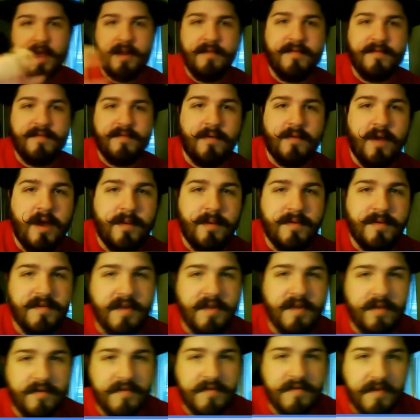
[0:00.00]
of Thrawn was
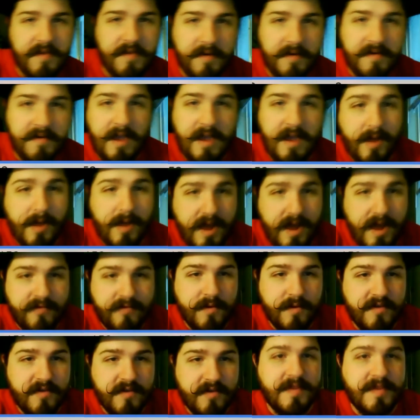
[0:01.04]
another series that came out
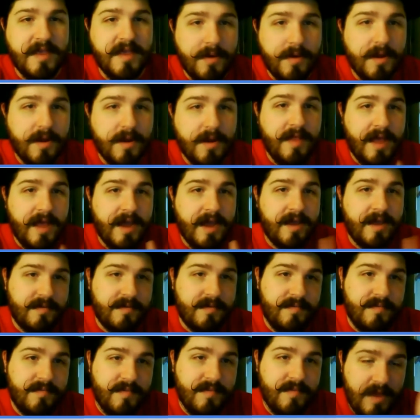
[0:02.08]
afterwards, but
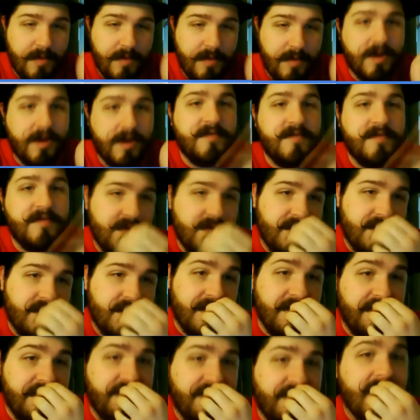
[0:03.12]
they were considered
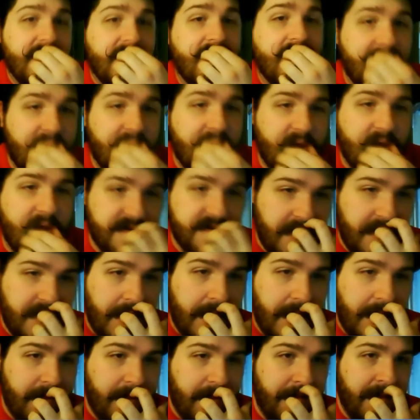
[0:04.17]
for a very long
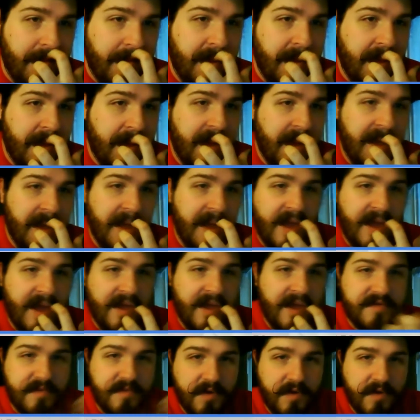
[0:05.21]
time
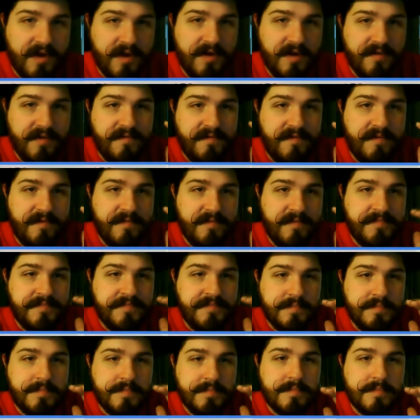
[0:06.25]
sort of
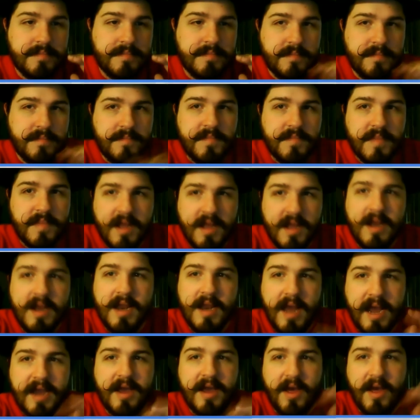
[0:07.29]

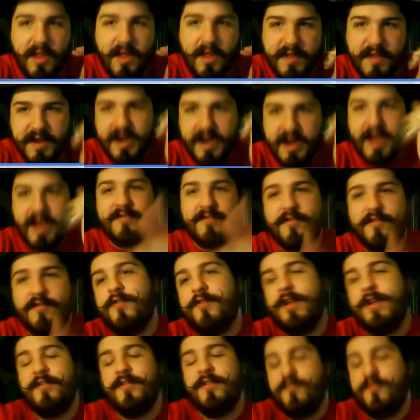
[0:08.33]
like the next
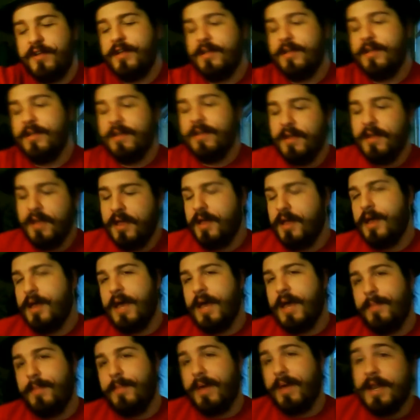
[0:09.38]
trilogy,
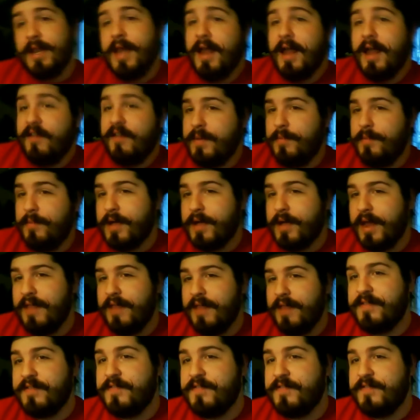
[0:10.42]
and a lot of people kind
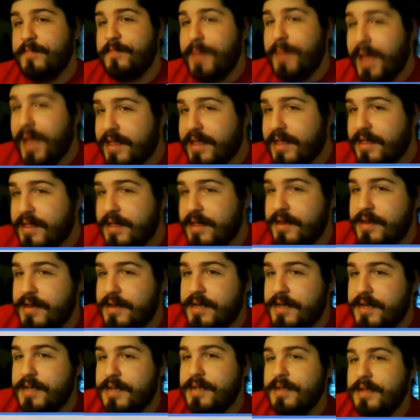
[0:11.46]
of
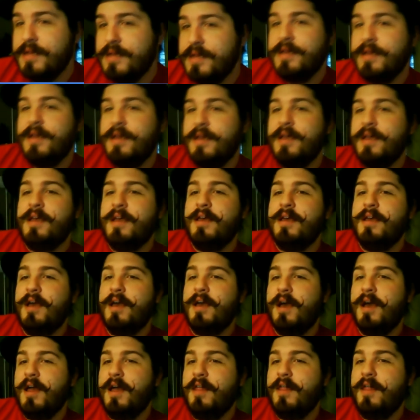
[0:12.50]
expected
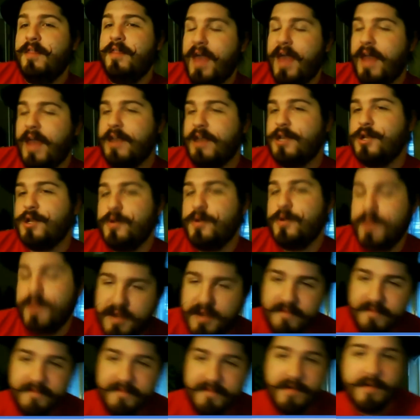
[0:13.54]
that to
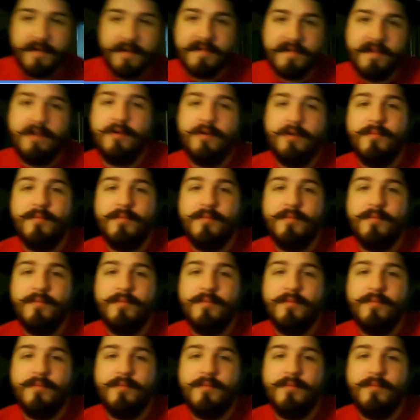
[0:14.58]
influence the new